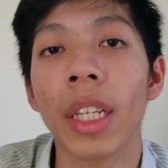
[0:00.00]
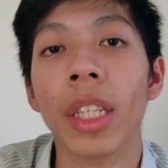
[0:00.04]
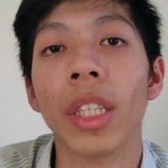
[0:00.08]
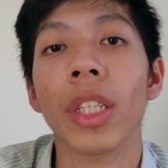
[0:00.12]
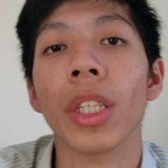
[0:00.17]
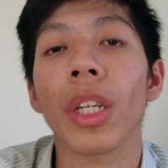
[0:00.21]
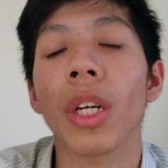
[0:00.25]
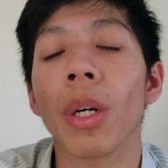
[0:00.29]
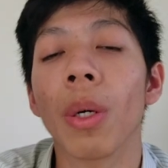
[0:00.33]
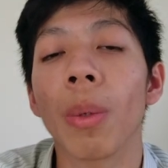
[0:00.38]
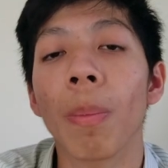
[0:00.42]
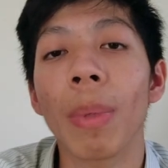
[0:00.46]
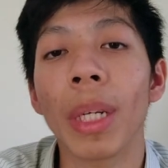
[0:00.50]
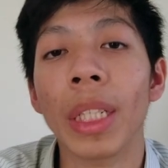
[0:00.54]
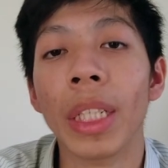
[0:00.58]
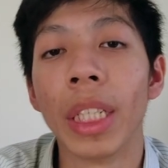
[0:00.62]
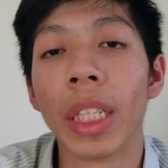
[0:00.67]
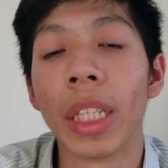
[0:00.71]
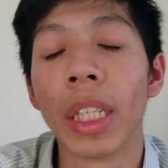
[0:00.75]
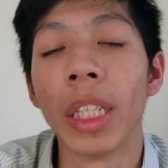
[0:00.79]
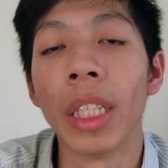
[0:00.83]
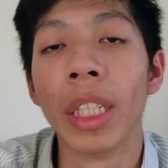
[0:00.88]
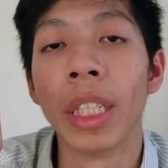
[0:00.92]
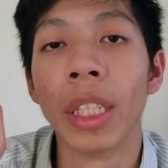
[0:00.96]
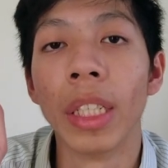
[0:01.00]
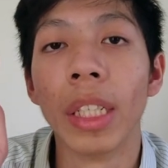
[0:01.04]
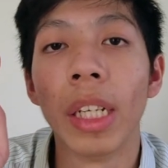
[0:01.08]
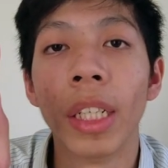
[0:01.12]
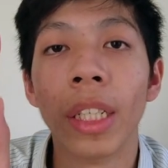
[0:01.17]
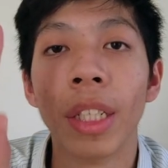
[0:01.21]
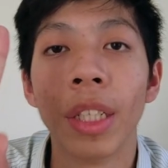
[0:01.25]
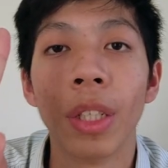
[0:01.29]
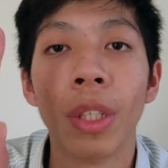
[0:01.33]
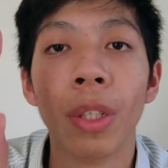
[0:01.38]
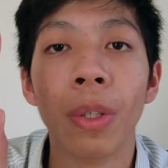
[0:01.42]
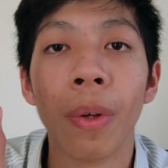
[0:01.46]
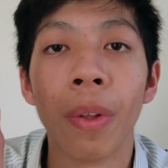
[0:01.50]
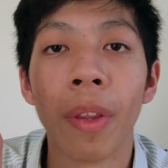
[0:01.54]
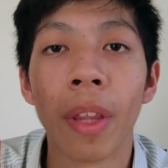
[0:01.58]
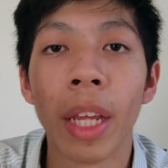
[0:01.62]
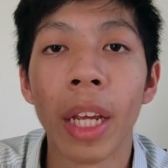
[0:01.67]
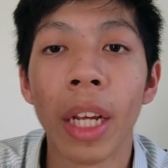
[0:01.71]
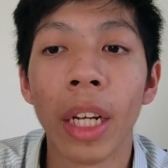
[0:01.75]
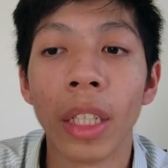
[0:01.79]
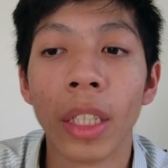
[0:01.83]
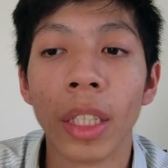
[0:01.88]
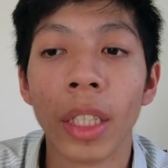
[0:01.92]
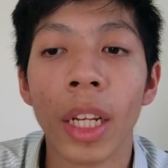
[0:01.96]
So basically it's these two
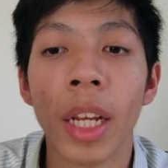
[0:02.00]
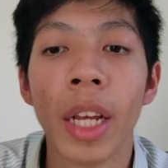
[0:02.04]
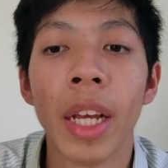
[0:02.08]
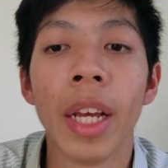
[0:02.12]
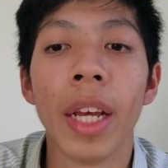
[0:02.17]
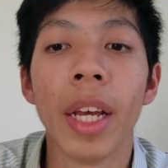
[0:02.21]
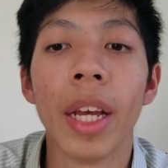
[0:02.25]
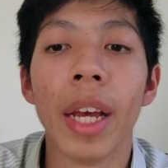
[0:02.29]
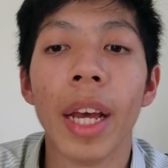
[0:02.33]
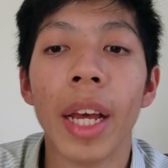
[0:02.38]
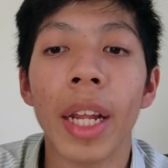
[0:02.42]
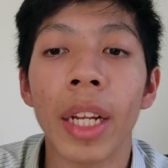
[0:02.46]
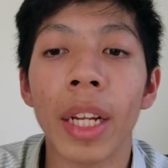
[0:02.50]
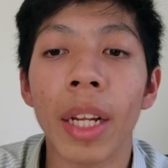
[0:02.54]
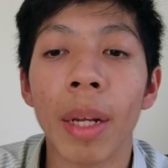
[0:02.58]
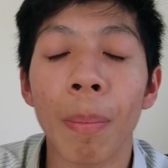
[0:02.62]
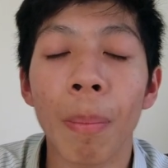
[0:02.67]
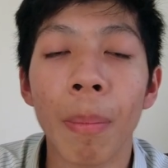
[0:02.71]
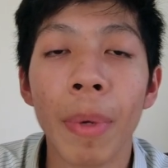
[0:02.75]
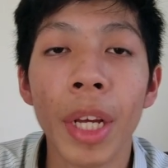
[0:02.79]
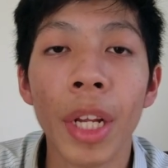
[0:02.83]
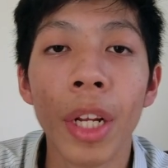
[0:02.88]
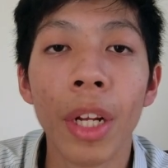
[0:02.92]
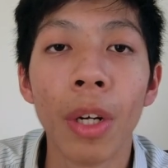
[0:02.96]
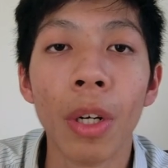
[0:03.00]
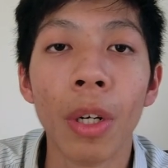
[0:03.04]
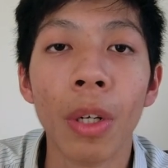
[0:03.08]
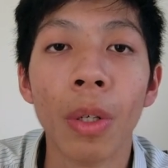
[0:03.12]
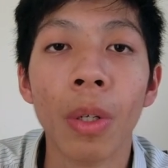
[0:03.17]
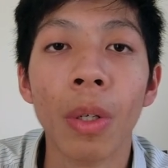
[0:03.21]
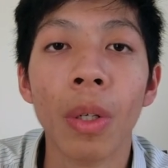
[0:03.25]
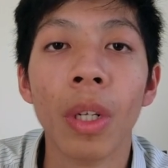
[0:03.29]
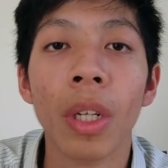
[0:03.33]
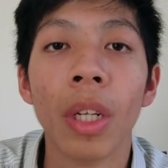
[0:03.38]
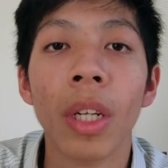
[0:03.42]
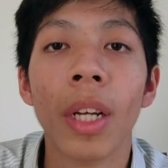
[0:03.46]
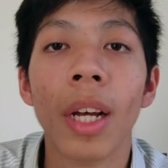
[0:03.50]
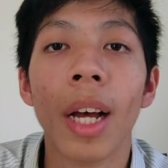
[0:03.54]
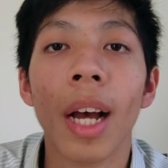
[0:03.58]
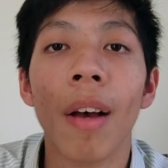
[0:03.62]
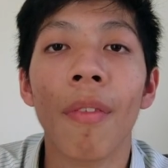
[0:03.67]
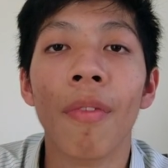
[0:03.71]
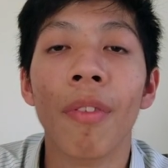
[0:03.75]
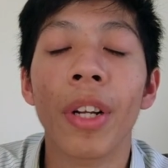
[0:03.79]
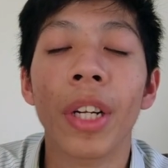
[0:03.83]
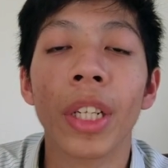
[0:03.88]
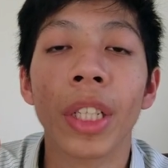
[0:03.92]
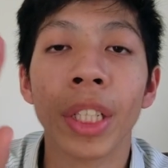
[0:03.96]
things, and the middle
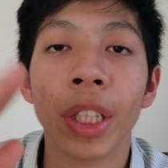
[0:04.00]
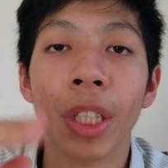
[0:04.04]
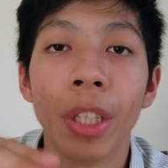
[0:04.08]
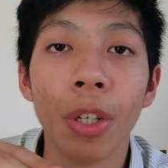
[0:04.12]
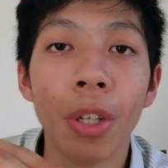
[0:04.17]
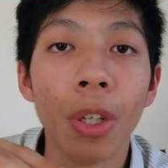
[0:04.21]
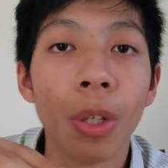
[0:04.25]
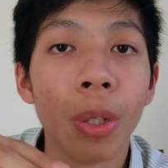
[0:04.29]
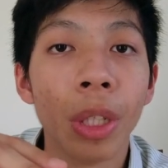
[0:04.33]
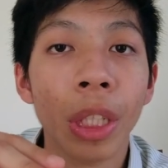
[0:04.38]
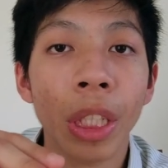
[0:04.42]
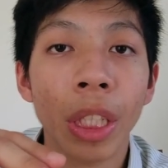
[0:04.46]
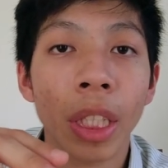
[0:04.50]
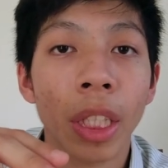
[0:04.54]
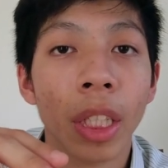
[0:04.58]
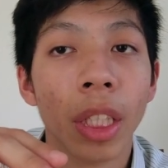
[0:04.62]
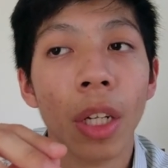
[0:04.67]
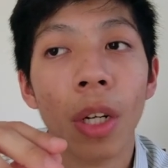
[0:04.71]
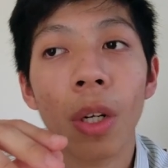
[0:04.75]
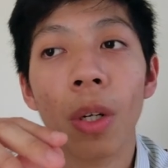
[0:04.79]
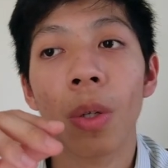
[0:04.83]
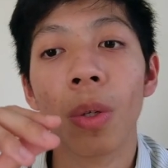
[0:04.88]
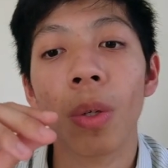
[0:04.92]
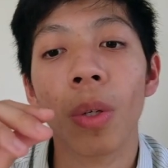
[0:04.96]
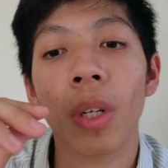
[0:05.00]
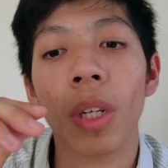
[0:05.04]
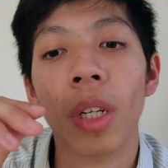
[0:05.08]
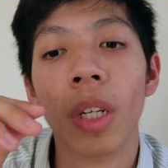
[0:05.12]
have their stories. So